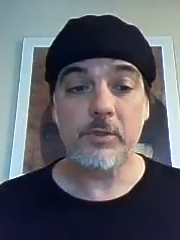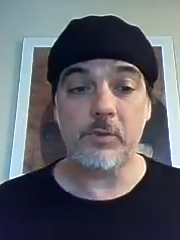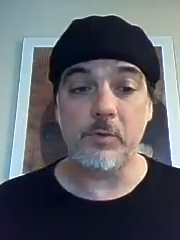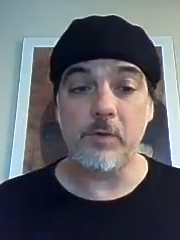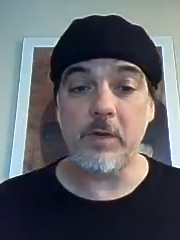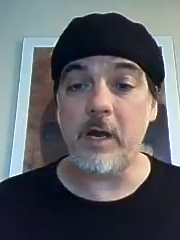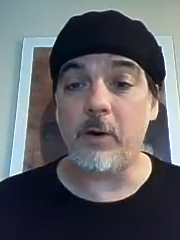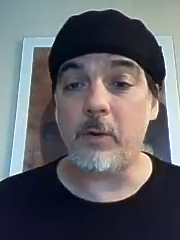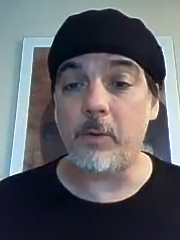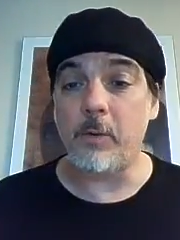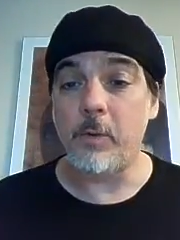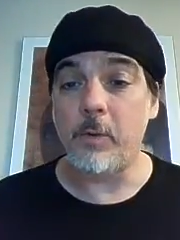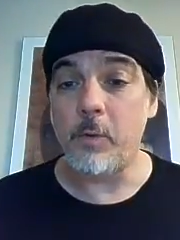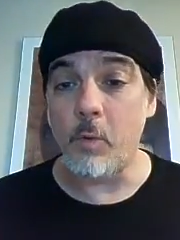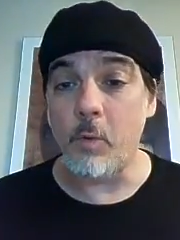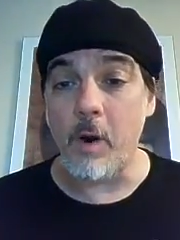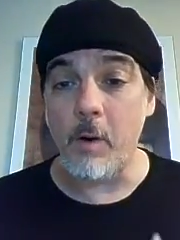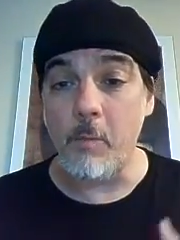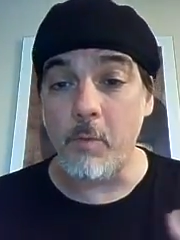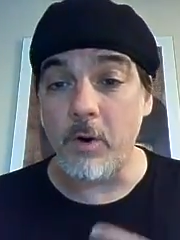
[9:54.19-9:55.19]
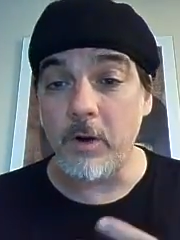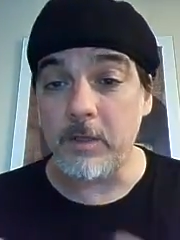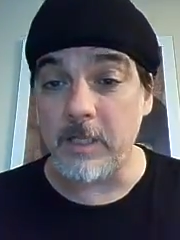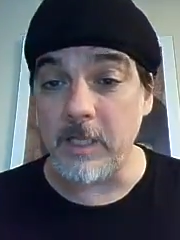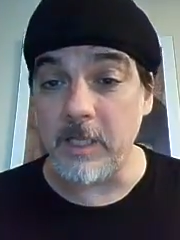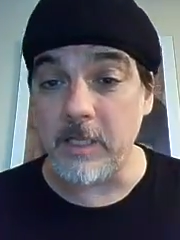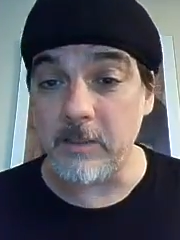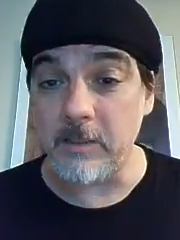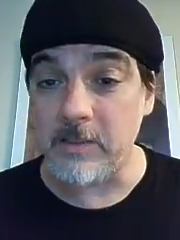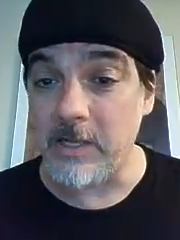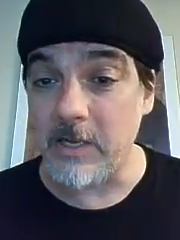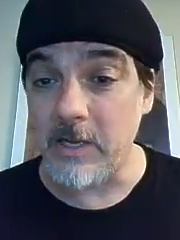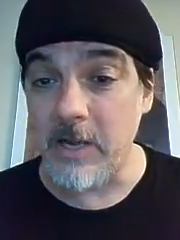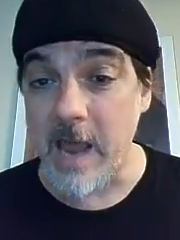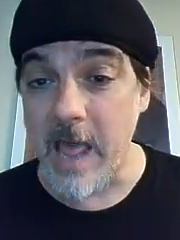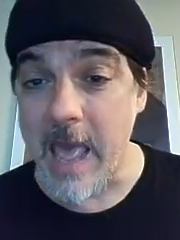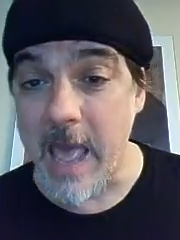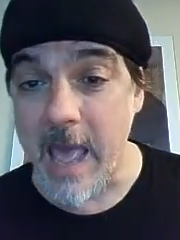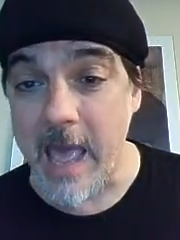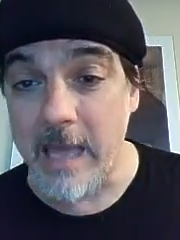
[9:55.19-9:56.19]
So now, one more thing that
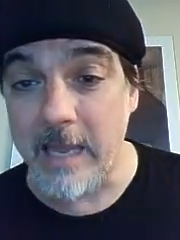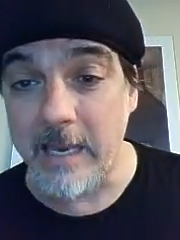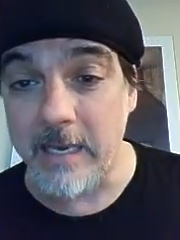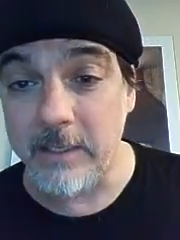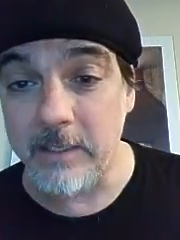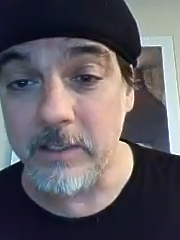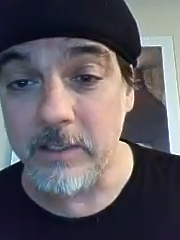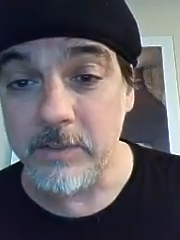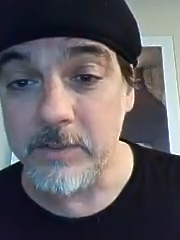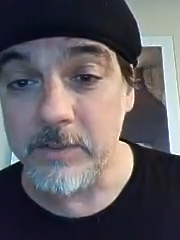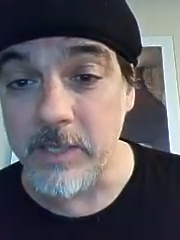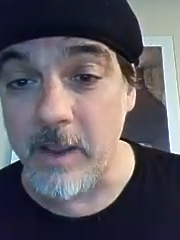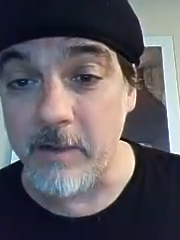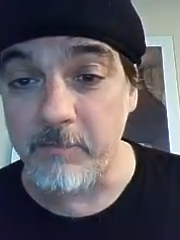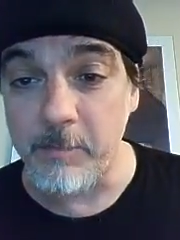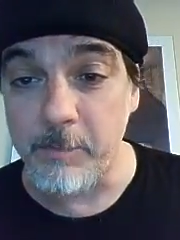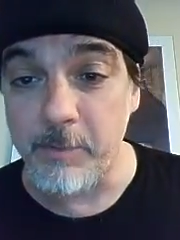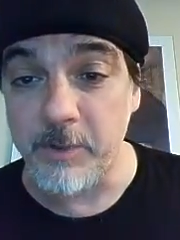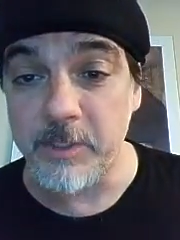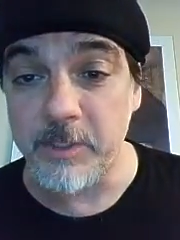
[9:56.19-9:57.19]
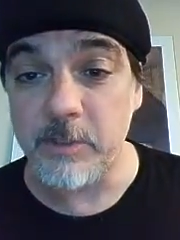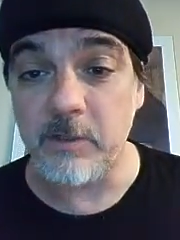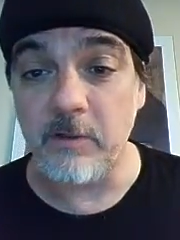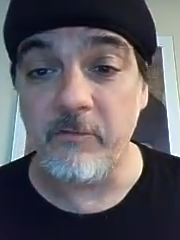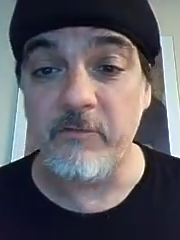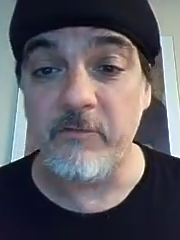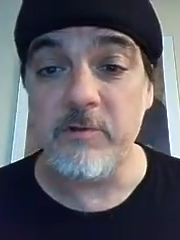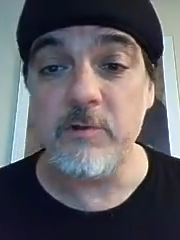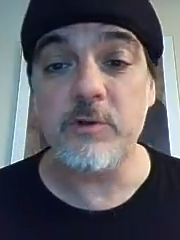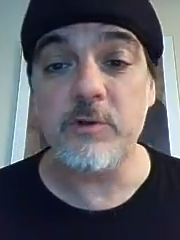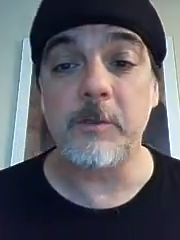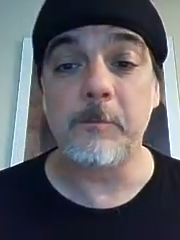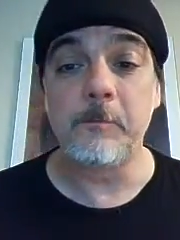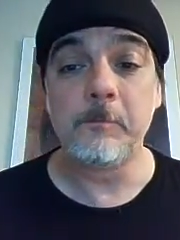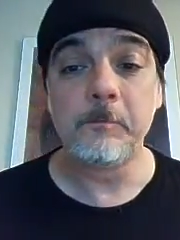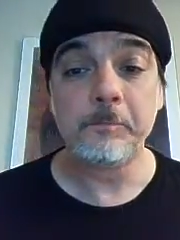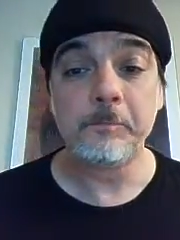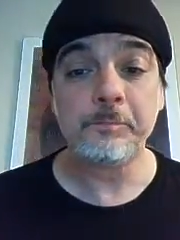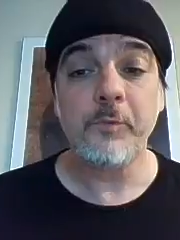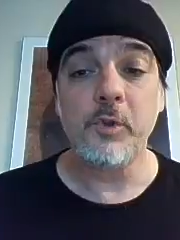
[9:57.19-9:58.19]
can add to everybody's
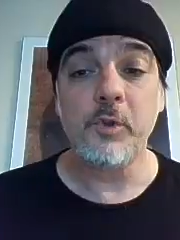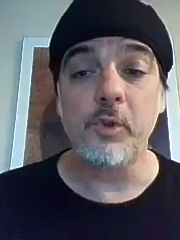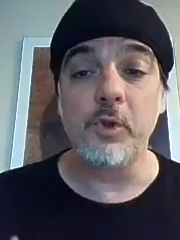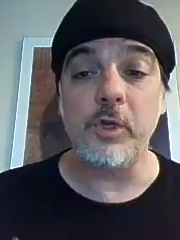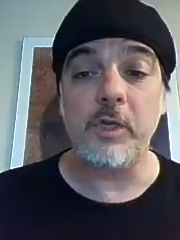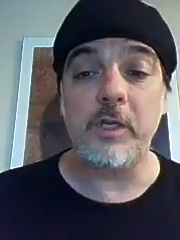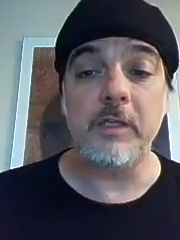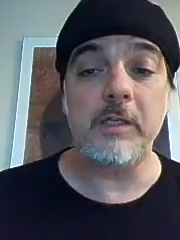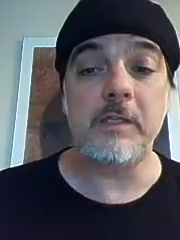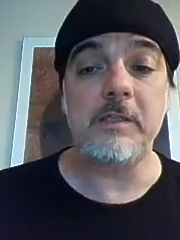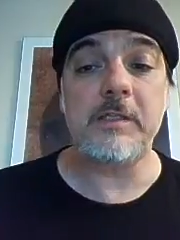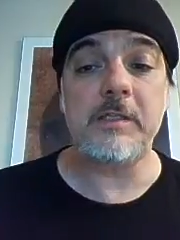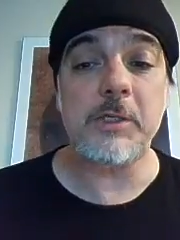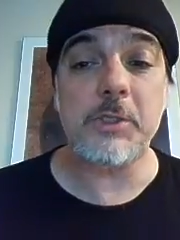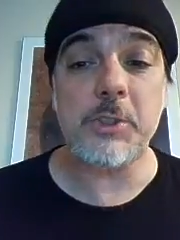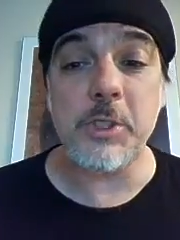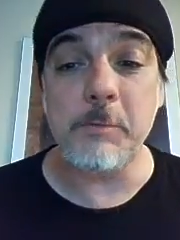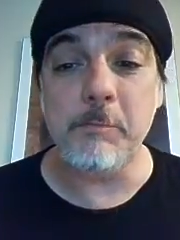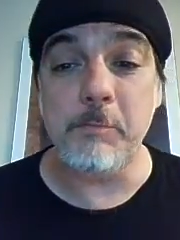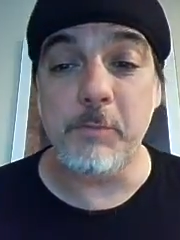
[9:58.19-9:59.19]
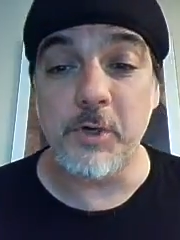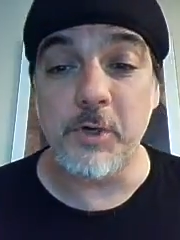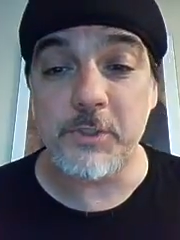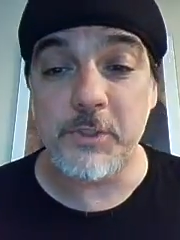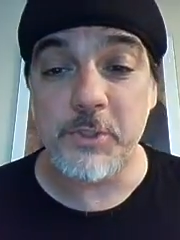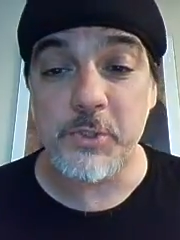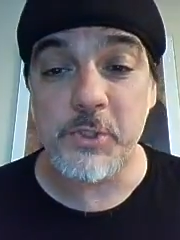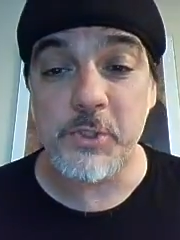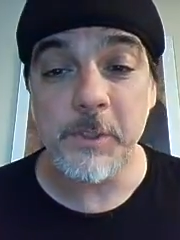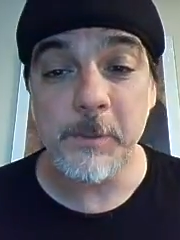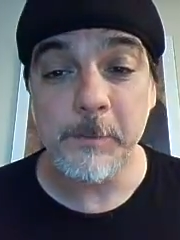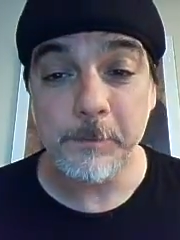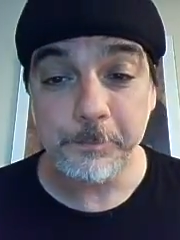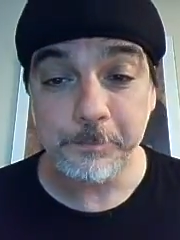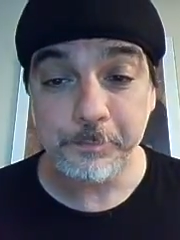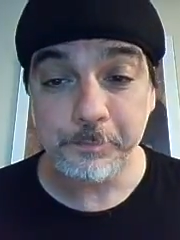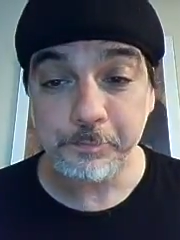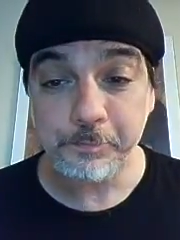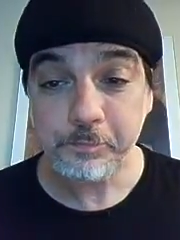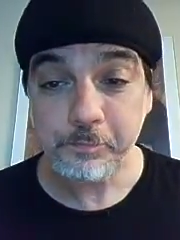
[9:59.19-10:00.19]
confusion. You look in the diction books,
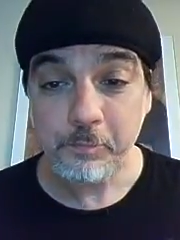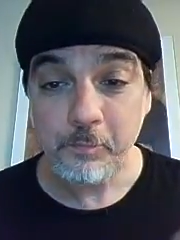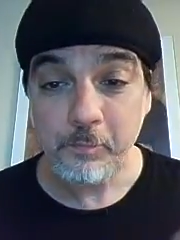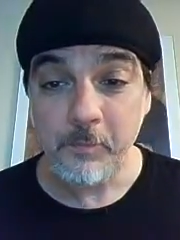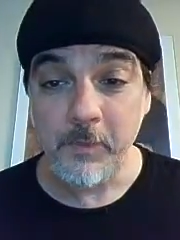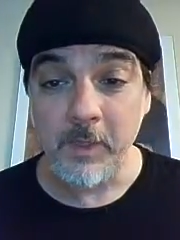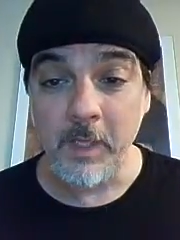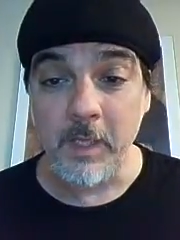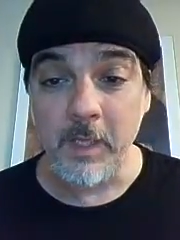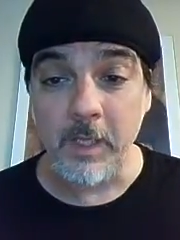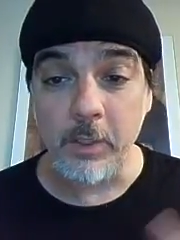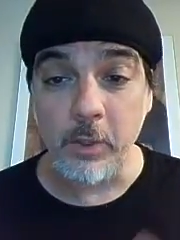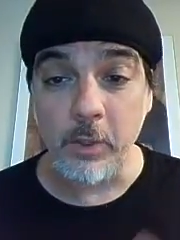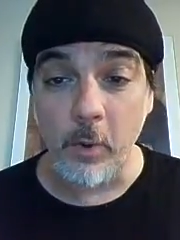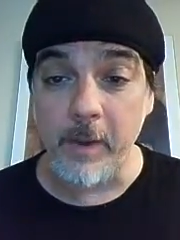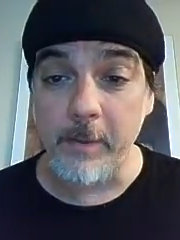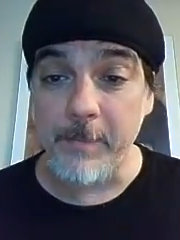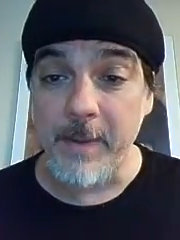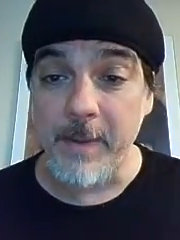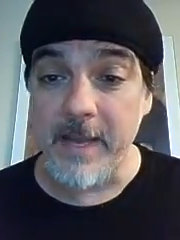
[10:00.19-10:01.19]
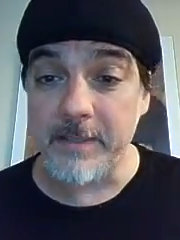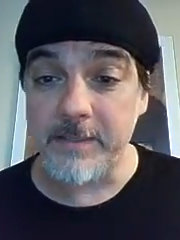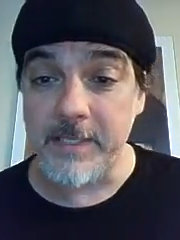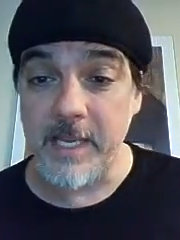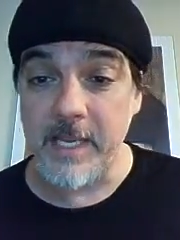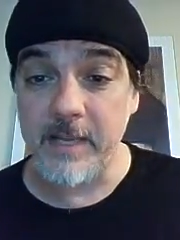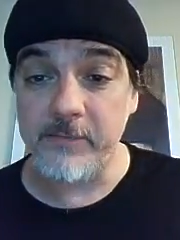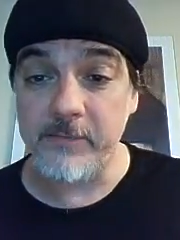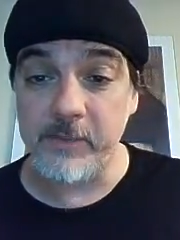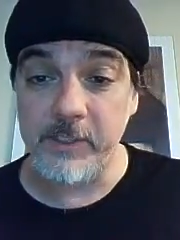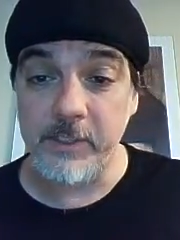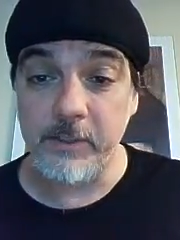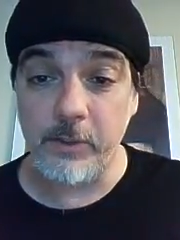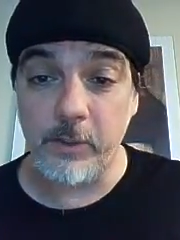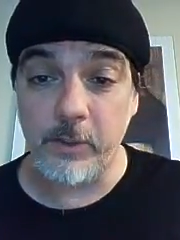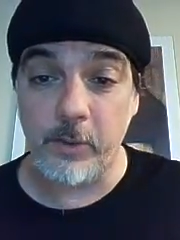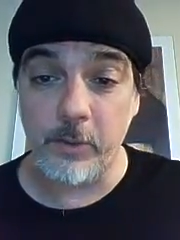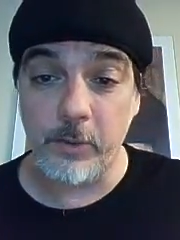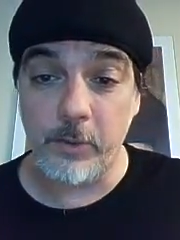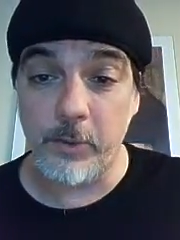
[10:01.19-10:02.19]
and going back to
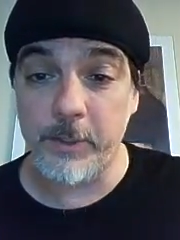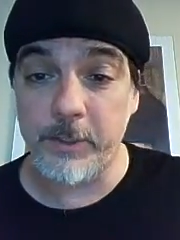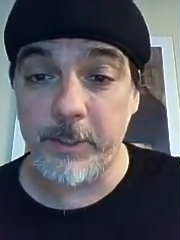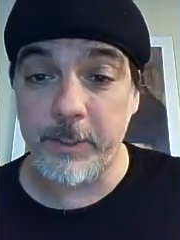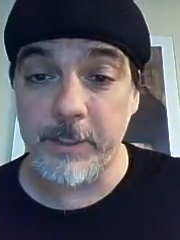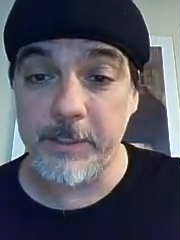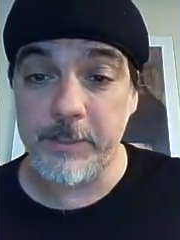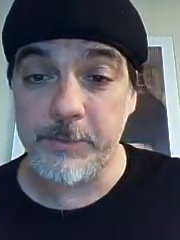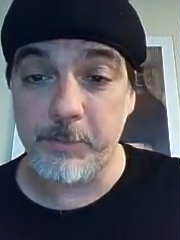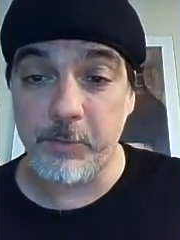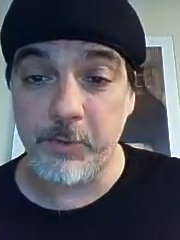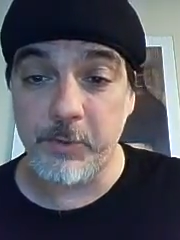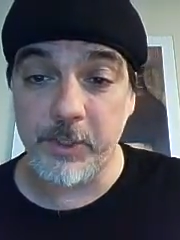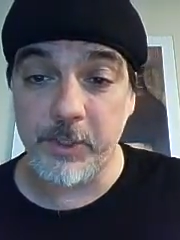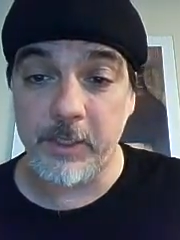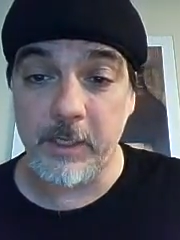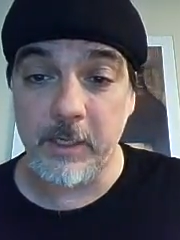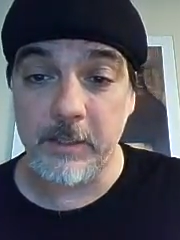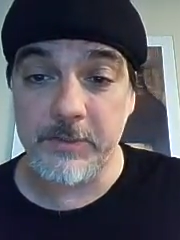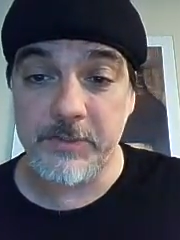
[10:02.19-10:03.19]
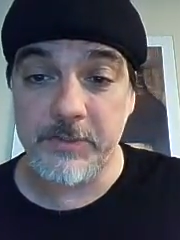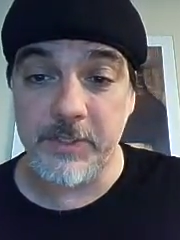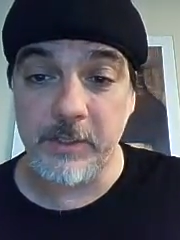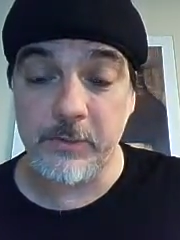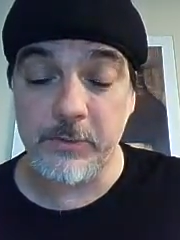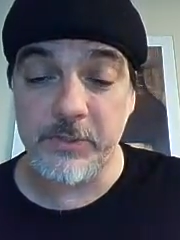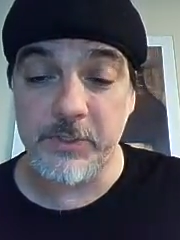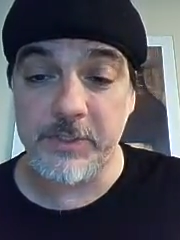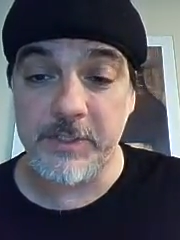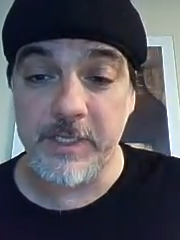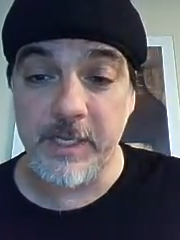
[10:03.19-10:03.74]
Evelina Colorni's book, Singer's